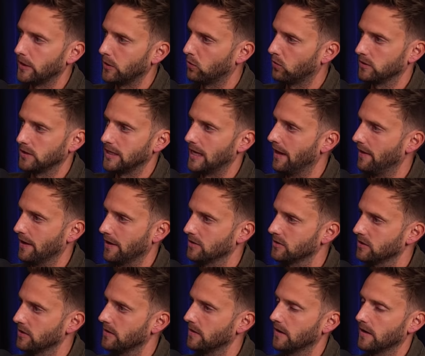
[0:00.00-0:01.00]
it all together.
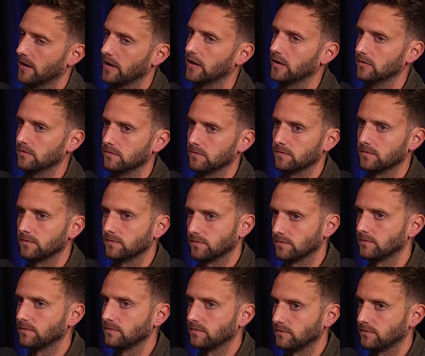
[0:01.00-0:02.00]
Yeah, so if he takes
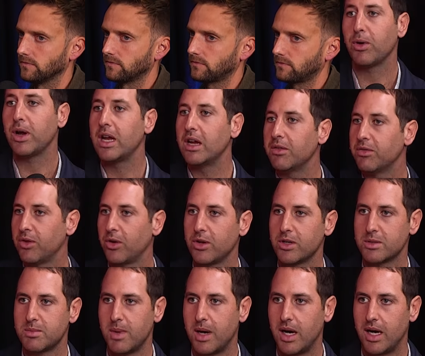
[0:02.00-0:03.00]
three of
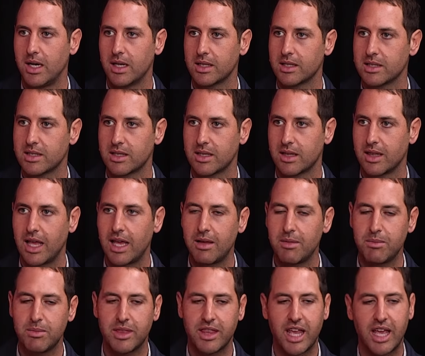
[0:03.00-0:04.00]
those marks they
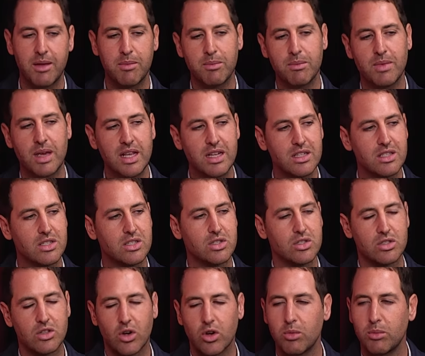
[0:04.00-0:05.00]
they mean
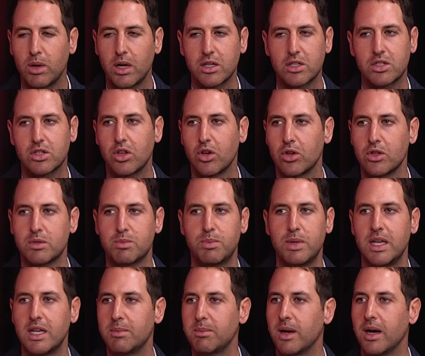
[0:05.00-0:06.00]
so much think, those
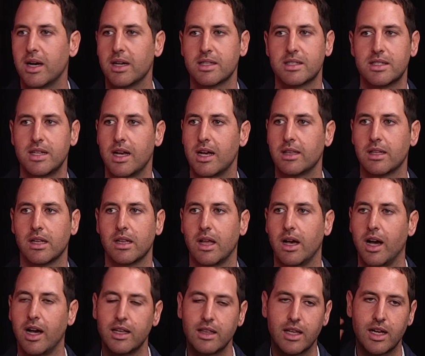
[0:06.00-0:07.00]
big marks down the
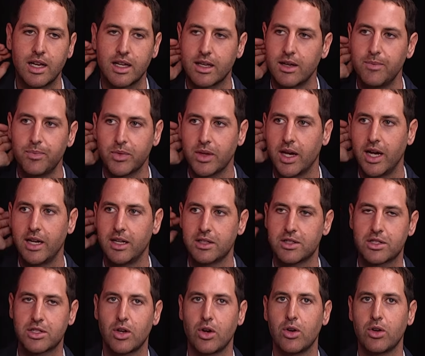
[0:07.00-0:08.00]
line yeah. like and we,
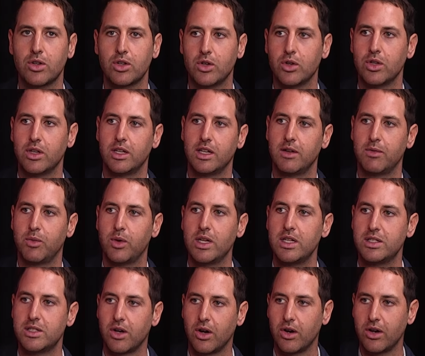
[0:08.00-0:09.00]
it's so good if we
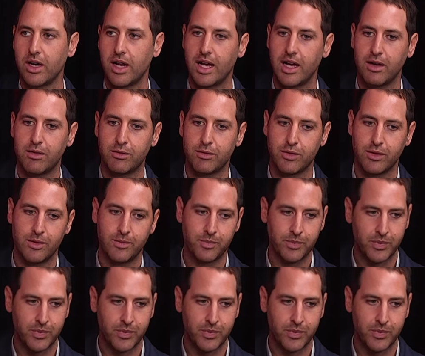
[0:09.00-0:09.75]
don't have